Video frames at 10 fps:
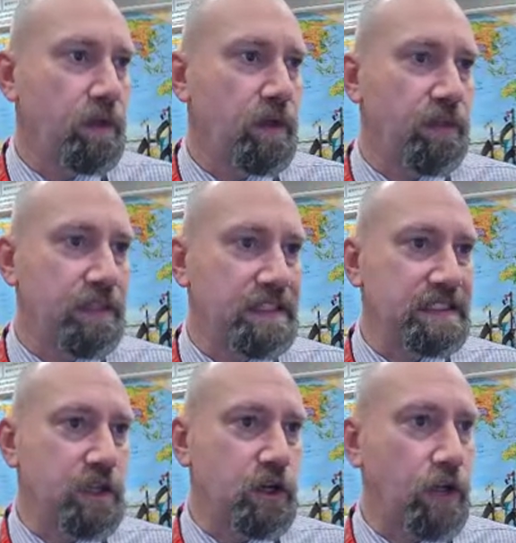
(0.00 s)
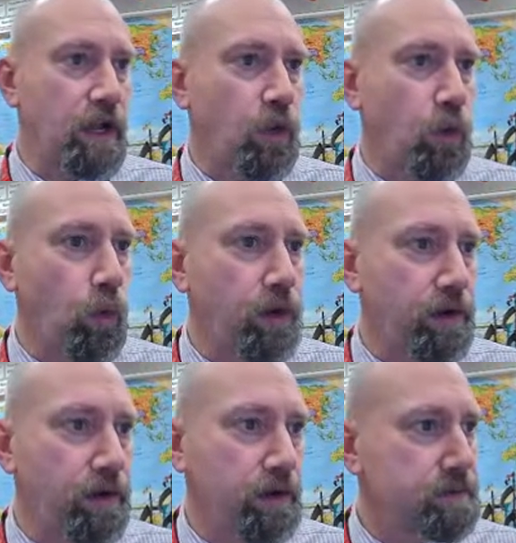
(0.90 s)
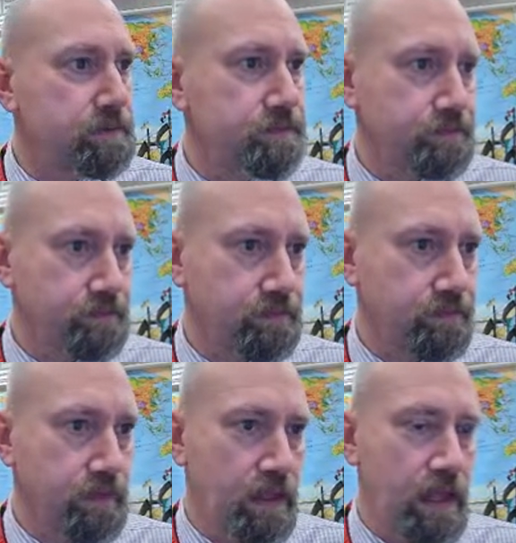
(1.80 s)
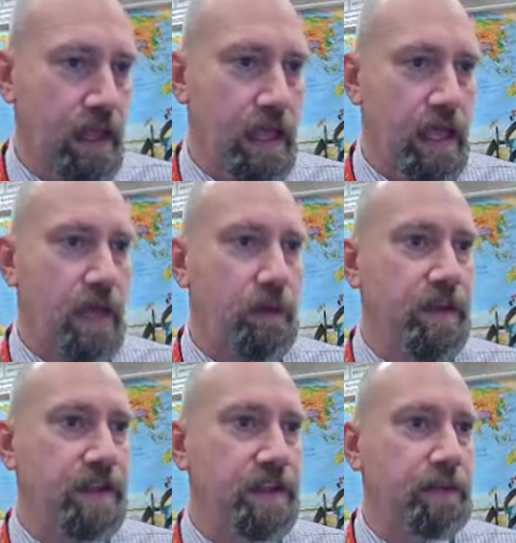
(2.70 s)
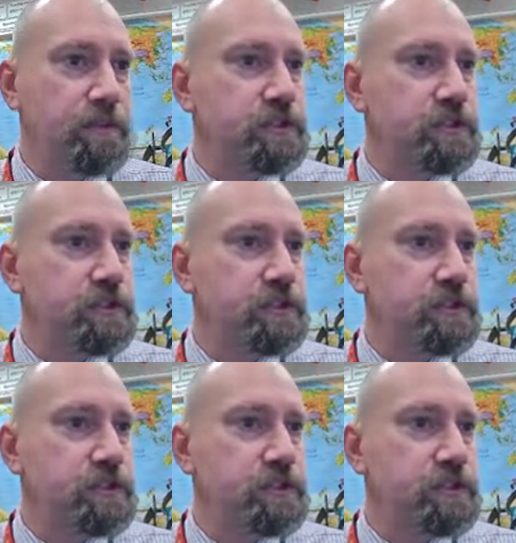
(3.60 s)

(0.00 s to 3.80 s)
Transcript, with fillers: We got things in the correct order. And we can